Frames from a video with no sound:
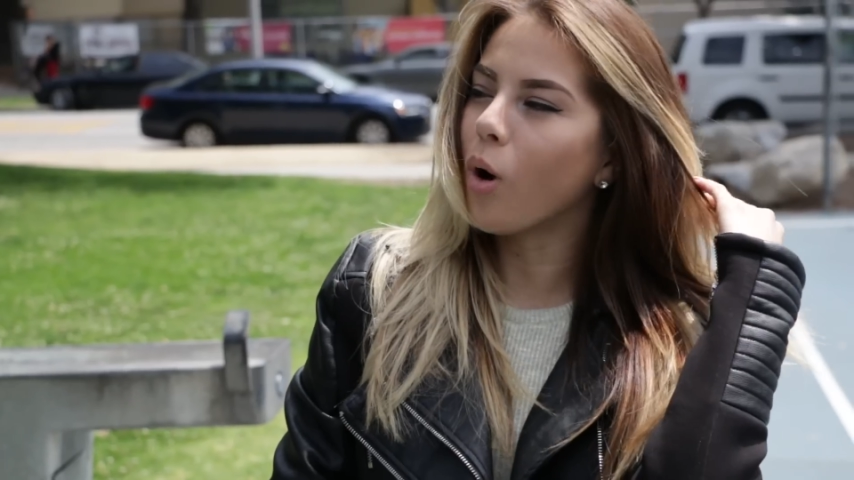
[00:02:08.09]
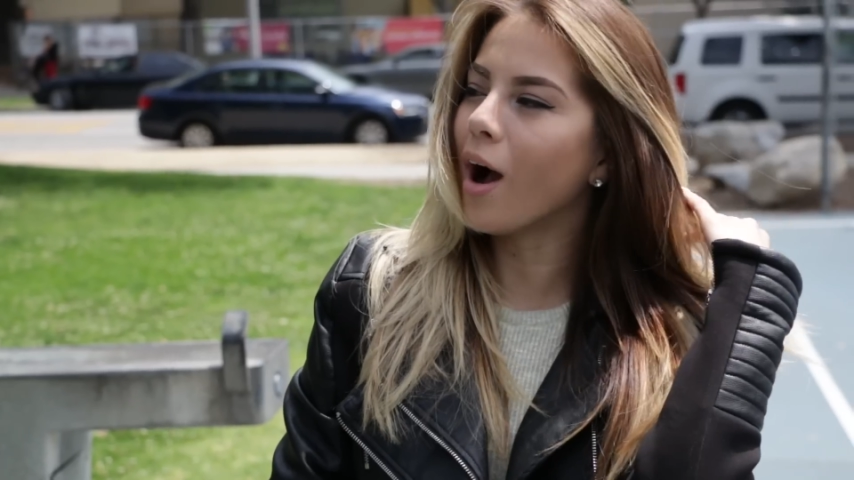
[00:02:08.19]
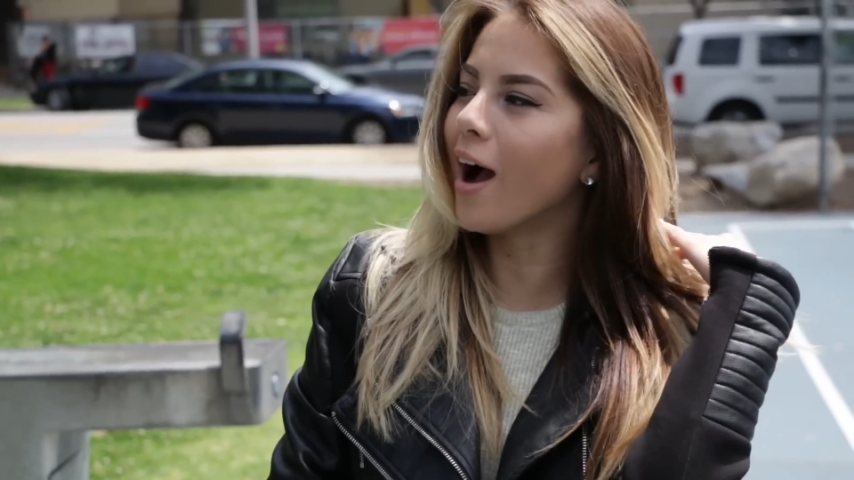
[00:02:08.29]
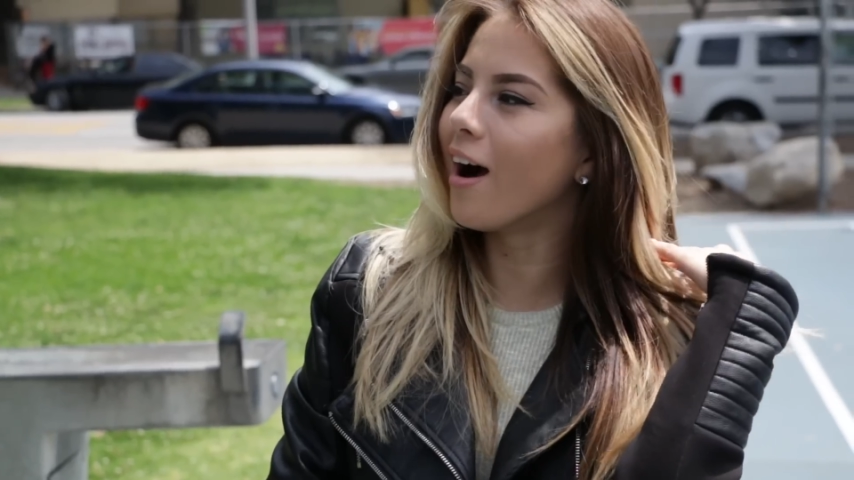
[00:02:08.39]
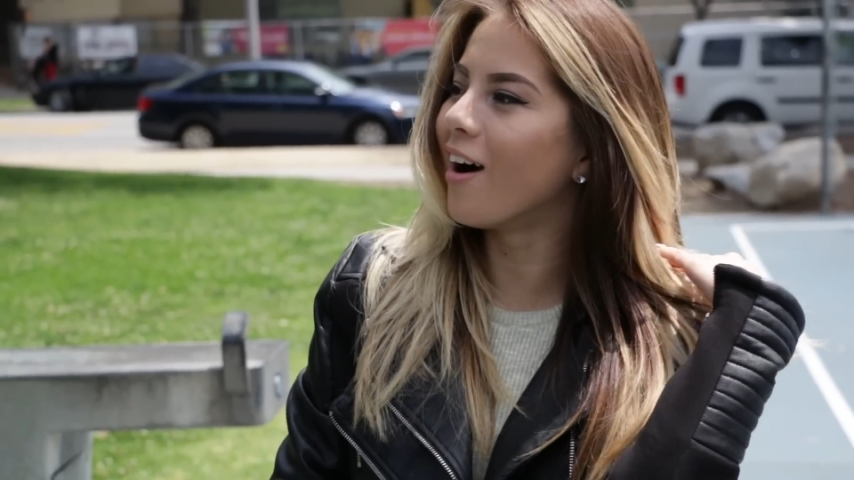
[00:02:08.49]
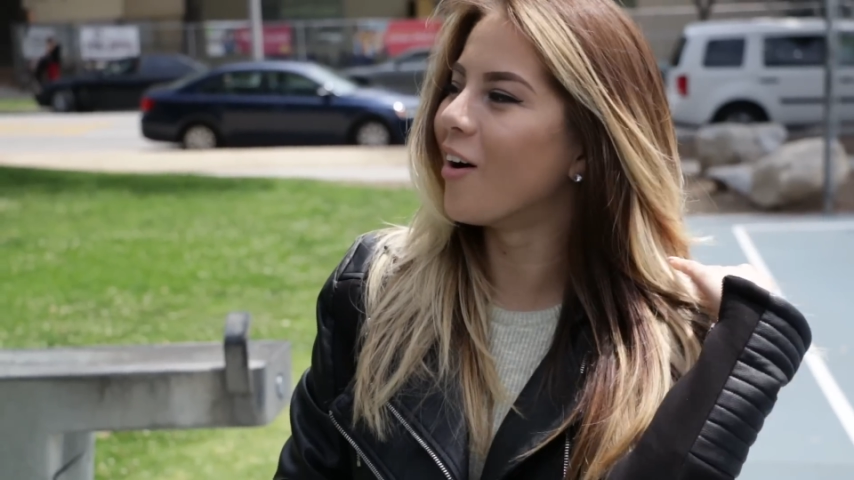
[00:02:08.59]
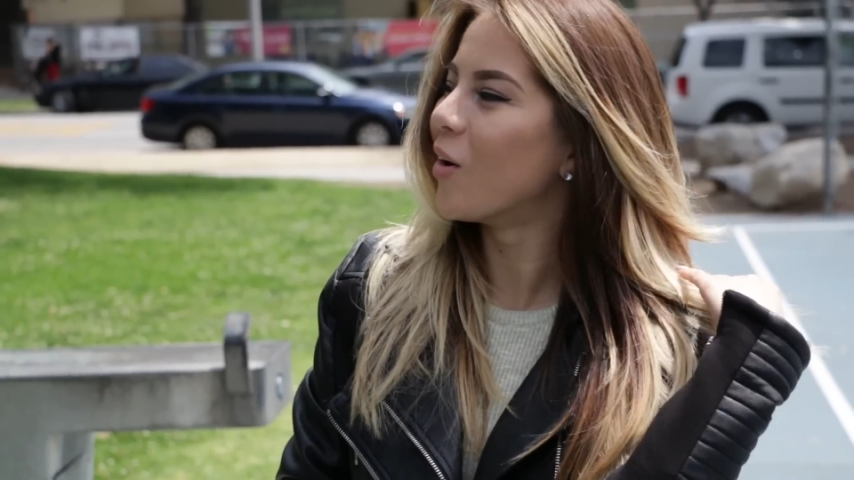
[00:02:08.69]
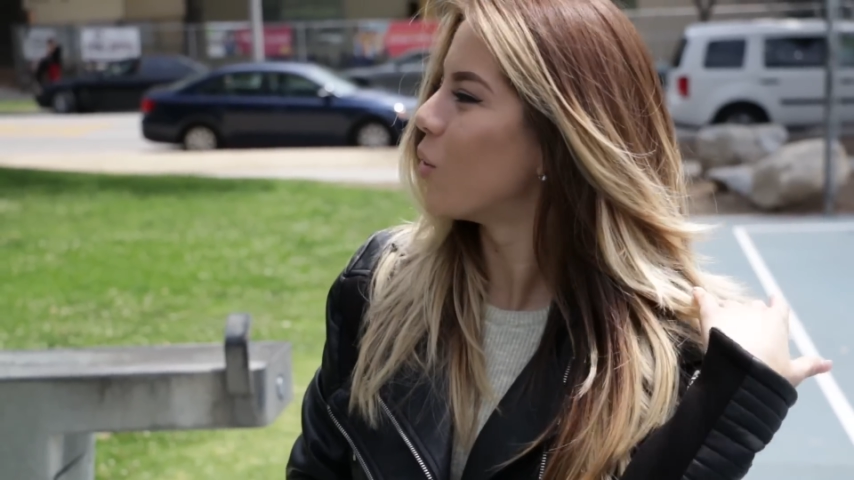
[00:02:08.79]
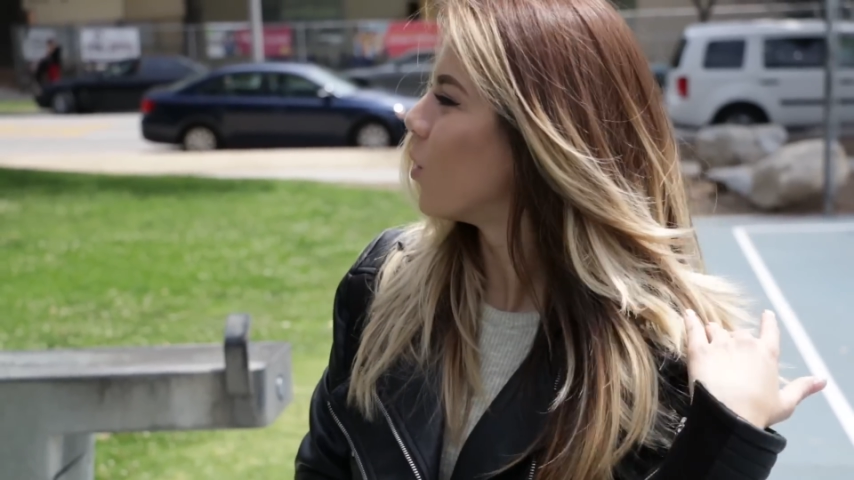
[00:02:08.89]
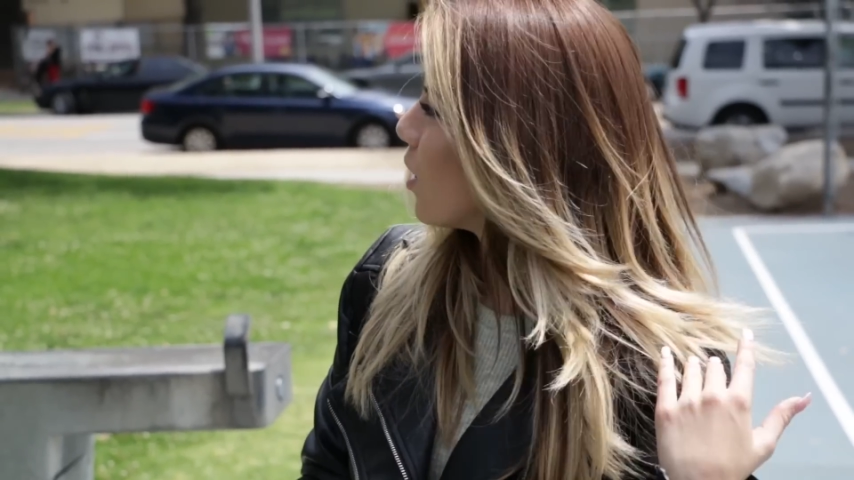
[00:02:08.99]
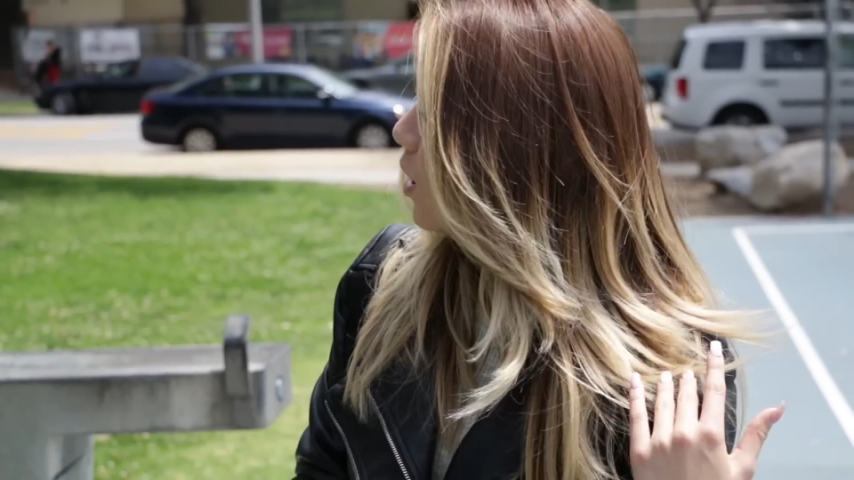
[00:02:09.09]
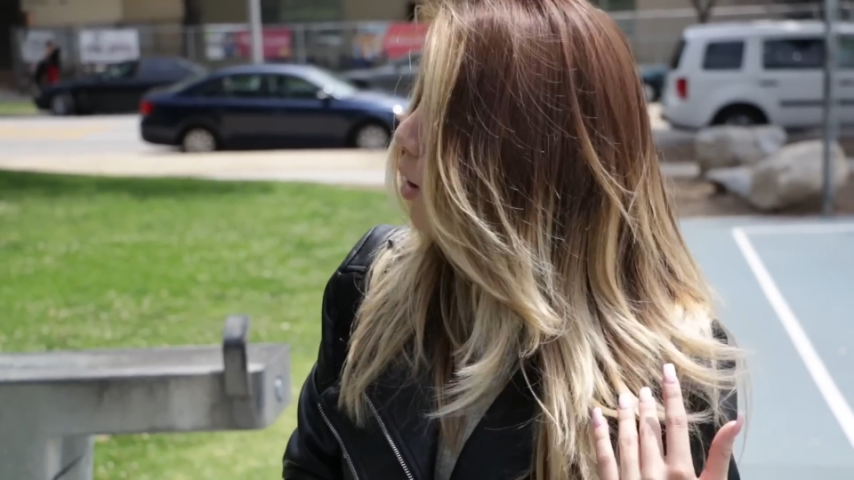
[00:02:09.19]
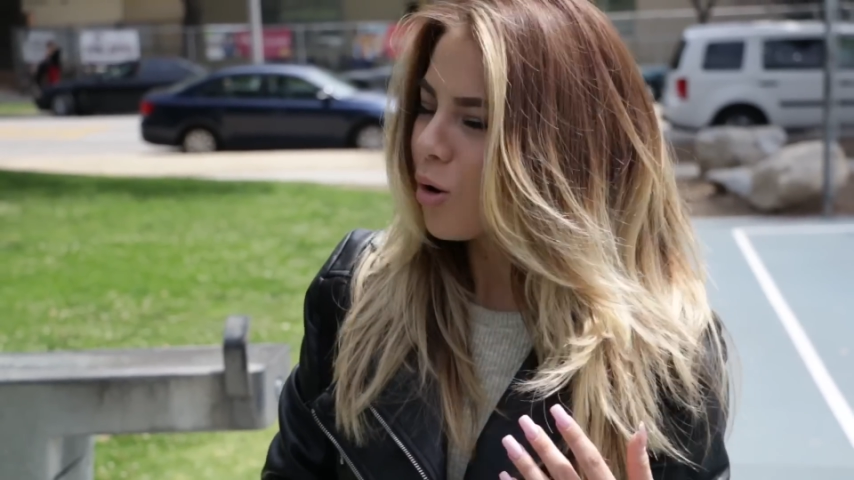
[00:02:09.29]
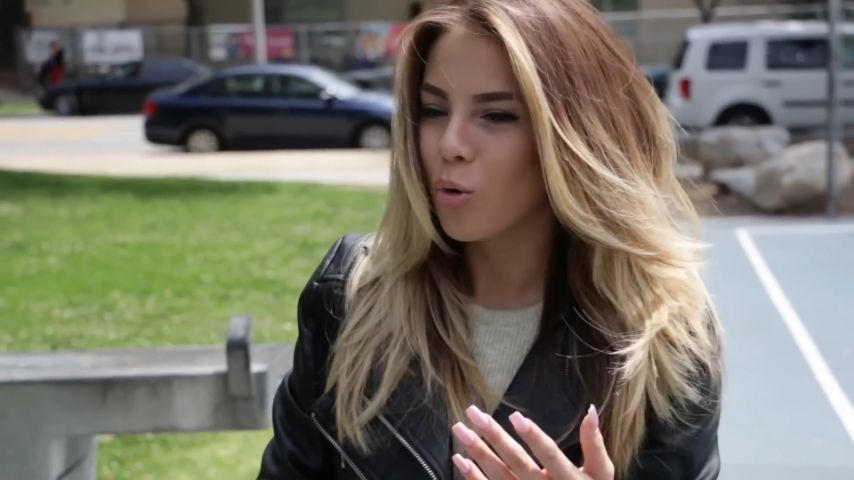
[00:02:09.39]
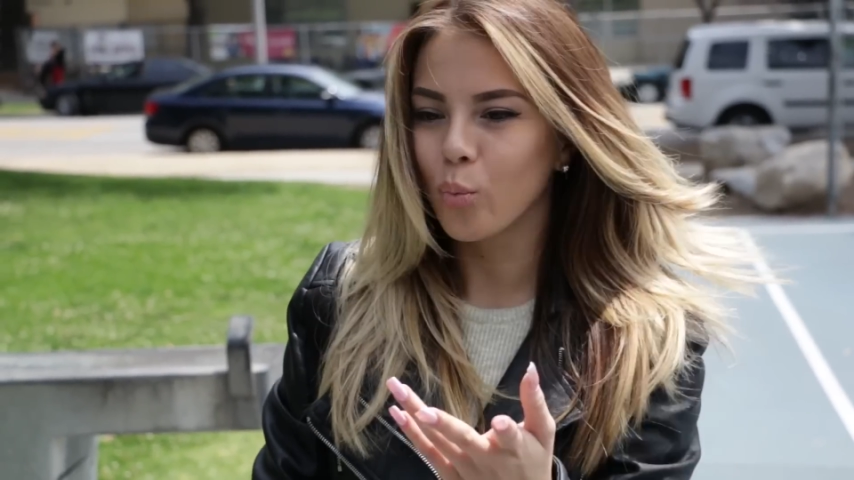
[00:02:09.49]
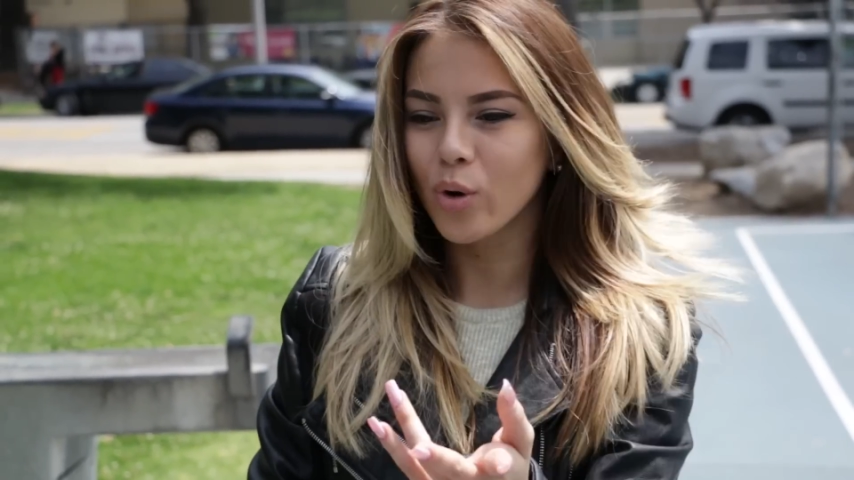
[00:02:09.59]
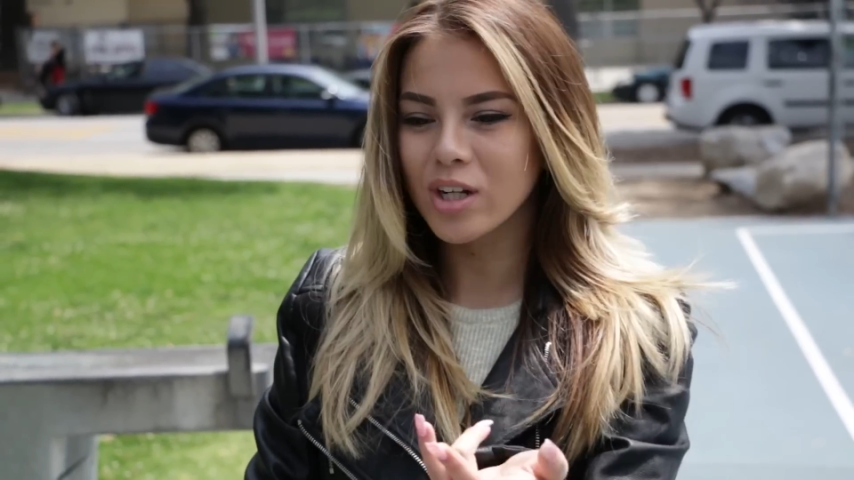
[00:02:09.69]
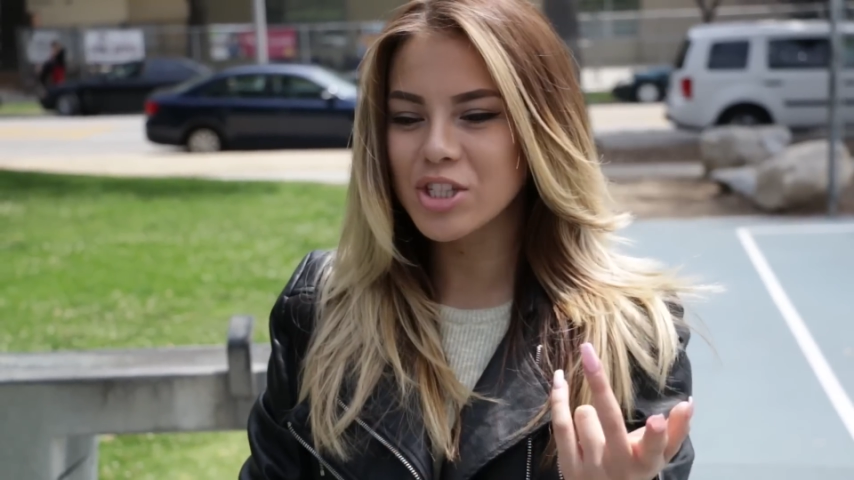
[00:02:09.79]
Wow. What